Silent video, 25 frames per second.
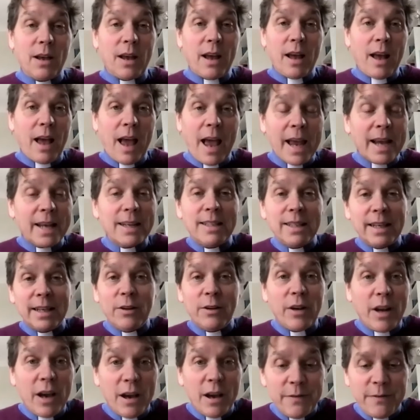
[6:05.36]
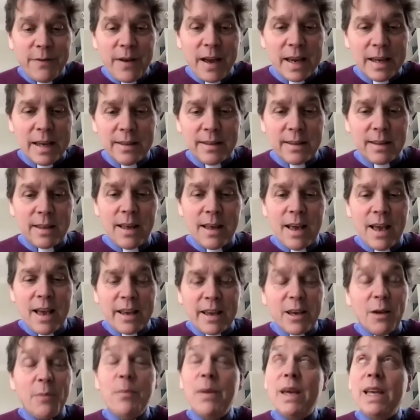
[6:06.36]
acting on our faith,
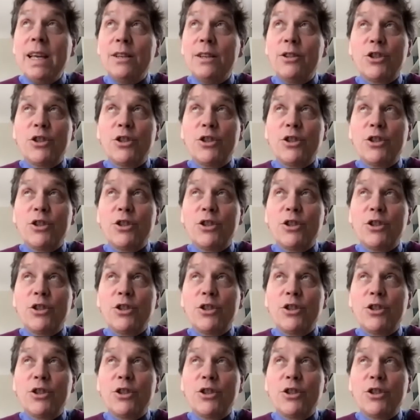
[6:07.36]
can be in